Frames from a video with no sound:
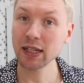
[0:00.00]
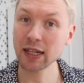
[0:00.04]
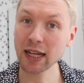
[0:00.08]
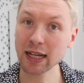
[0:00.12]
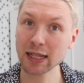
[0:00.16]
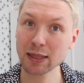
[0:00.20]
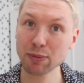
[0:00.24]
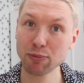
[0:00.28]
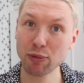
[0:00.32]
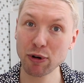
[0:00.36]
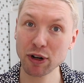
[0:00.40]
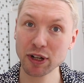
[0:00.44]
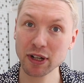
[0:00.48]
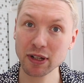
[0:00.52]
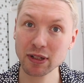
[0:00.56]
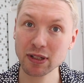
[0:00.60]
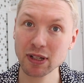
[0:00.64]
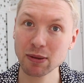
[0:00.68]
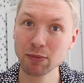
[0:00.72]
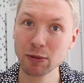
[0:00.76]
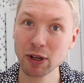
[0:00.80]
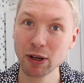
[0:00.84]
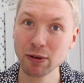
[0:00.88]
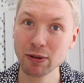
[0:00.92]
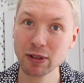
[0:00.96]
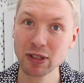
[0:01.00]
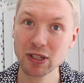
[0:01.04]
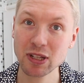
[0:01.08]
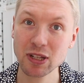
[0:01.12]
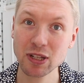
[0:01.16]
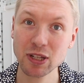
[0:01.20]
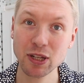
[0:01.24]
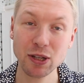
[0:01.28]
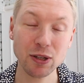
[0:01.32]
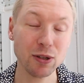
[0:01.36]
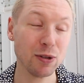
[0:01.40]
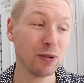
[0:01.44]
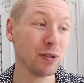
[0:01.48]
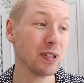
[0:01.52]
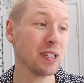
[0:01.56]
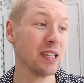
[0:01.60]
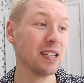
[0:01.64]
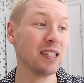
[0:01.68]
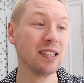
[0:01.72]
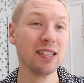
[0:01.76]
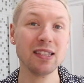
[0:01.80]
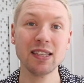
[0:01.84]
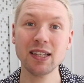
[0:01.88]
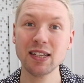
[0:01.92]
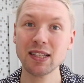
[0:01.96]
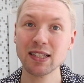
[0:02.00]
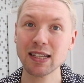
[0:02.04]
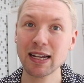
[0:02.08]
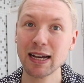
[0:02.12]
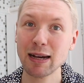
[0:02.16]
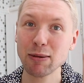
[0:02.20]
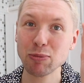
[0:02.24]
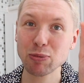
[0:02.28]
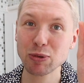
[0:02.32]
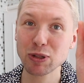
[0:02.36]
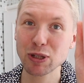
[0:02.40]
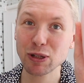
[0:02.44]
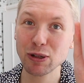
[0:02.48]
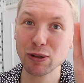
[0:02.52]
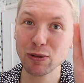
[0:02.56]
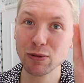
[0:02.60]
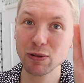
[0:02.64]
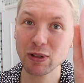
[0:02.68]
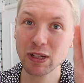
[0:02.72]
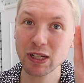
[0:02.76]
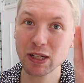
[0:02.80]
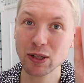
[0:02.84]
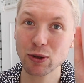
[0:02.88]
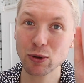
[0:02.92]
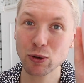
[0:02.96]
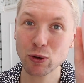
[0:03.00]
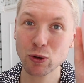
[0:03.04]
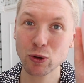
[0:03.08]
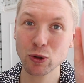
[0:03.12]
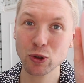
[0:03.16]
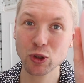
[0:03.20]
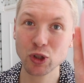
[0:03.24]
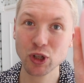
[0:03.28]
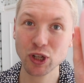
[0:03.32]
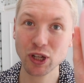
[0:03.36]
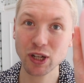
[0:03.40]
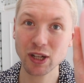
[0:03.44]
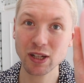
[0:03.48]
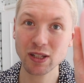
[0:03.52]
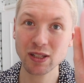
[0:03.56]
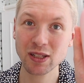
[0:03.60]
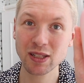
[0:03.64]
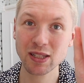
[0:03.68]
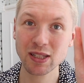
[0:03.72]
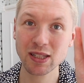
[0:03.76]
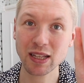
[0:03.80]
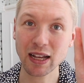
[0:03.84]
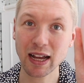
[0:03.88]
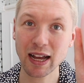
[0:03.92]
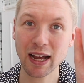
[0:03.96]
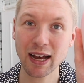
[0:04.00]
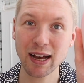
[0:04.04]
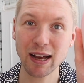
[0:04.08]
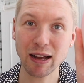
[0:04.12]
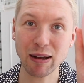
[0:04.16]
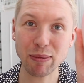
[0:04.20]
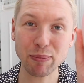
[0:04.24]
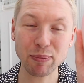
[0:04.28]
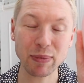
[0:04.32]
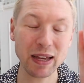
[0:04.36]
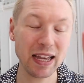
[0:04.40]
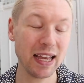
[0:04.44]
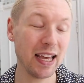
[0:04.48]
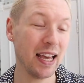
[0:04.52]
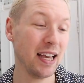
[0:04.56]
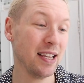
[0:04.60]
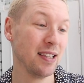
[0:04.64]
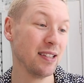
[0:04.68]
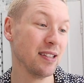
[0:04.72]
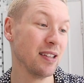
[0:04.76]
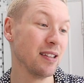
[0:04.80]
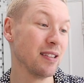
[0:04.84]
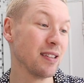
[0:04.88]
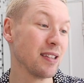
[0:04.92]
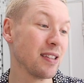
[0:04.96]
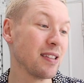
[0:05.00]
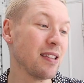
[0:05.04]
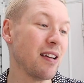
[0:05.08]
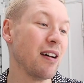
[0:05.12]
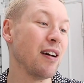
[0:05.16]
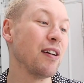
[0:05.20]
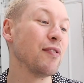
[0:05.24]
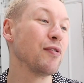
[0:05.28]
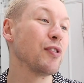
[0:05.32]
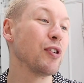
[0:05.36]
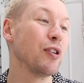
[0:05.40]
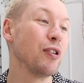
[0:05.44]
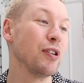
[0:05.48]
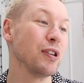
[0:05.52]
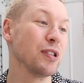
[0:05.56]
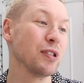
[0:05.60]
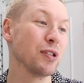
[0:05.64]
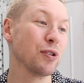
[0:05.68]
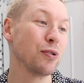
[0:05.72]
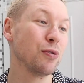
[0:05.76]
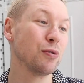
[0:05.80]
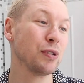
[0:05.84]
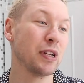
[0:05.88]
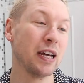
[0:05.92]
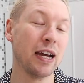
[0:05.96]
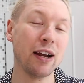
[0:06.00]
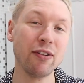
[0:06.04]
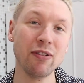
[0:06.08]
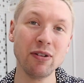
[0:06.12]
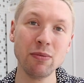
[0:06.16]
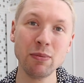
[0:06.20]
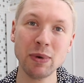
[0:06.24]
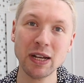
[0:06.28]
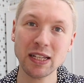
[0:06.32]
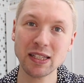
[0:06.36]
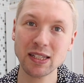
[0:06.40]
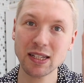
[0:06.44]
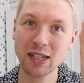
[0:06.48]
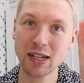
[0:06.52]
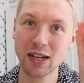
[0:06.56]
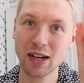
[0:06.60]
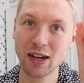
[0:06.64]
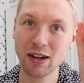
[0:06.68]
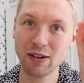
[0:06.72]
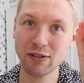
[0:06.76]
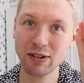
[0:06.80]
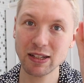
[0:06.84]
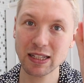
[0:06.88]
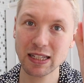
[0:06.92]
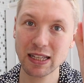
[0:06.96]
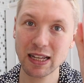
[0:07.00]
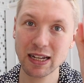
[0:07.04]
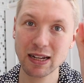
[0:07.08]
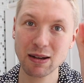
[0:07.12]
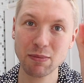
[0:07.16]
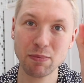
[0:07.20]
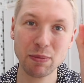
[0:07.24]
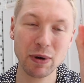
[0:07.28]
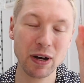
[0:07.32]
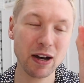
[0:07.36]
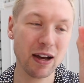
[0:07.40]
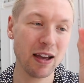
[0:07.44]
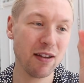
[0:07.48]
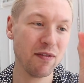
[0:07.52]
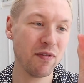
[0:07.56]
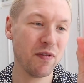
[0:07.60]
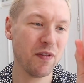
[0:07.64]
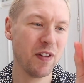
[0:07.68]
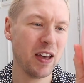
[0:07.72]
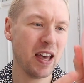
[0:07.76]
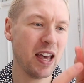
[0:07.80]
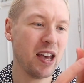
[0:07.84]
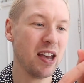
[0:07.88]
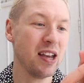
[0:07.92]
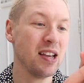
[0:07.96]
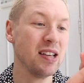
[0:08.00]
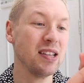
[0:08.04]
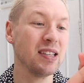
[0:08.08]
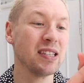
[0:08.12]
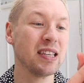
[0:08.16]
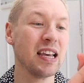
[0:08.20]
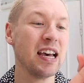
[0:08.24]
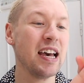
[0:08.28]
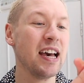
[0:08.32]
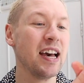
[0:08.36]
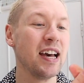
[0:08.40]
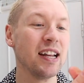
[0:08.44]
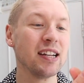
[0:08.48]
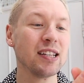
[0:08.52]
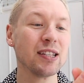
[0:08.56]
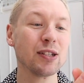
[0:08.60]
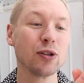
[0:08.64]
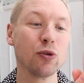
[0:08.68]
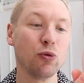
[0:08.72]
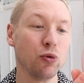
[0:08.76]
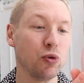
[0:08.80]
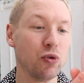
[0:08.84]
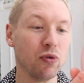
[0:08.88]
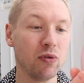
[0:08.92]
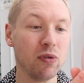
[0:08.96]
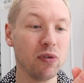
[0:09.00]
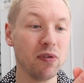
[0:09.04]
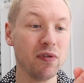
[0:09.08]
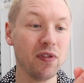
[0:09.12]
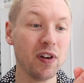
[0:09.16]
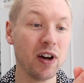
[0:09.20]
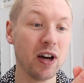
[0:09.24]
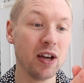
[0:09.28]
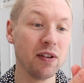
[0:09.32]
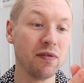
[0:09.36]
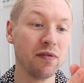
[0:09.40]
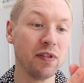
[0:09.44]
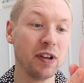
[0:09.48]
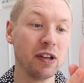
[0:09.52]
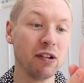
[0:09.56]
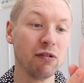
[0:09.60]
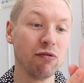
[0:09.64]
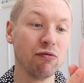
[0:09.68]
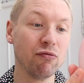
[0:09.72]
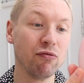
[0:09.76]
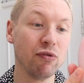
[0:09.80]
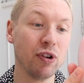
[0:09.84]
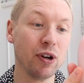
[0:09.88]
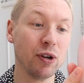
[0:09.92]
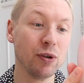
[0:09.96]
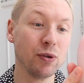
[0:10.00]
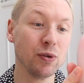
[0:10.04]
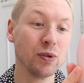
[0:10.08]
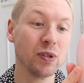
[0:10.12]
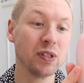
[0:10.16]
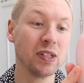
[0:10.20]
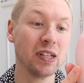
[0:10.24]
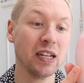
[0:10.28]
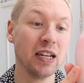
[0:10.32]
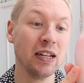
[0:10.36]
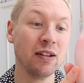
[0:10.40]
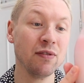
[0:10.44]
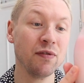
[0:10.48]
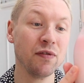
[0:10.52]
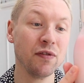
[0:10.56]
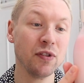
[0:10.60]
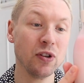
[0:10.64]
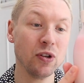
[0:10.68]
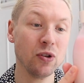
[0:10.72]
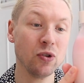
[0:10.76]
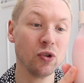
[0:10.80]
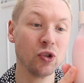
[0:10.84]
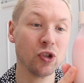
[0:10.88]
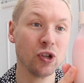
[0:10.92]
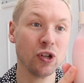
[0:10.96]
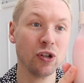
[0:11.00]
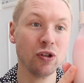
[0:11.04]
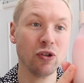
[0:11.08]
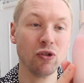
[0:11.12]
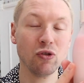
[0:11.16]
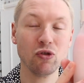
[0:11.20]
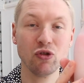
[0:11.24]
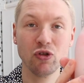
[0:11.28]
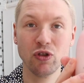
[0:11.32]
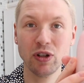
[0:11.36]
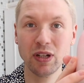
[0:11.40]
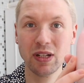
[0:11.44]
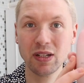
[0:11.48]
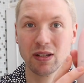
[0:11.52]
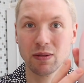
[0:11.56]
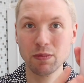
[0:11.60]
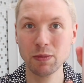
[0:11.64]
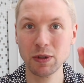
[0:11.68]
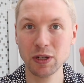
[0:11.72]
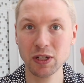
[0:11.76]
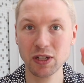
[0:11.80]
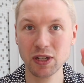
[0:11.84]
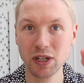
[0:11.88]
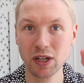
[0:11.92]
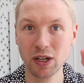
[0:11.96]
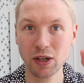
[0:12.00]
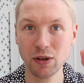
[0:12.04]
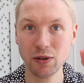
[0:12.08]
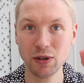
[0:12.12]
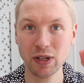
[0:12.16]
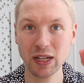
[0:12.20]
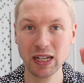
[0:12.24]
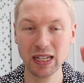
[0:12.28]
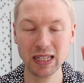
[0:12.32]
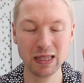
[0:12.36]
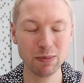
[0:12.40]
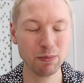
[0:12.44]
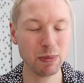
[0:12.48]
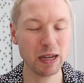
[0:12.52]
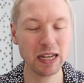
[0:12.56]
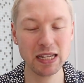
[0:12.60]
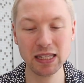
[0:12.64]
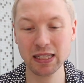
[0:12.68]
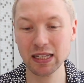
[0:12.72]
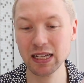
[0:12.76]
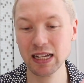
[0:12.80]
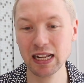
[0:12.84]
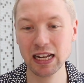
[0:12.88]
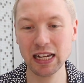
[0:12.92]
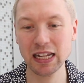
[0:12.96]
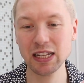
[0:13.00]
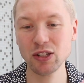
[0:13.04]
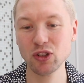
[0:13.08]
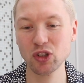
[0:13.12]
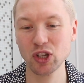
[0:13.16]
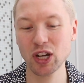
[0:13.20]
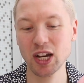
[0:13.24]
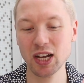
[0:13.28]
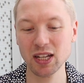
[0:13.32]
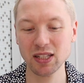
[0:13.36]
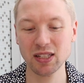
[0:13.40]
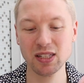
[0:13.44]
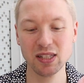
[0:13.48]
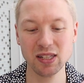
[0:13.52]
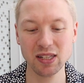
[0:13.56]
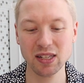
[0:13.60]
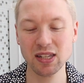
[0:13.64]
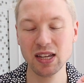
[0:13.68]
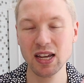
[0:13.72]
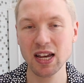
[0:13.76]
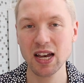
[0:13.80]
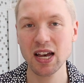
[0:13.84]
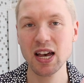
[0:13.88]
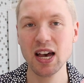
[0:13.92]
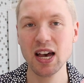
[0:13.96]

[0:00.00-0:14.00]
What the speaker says: Next product I'm going to use is this absolutely gorgeous essence that I've got. It's called Aromatica. It's like a biphase, and it's called the Reviving Rose Infusion Treatment Toner. It's basically just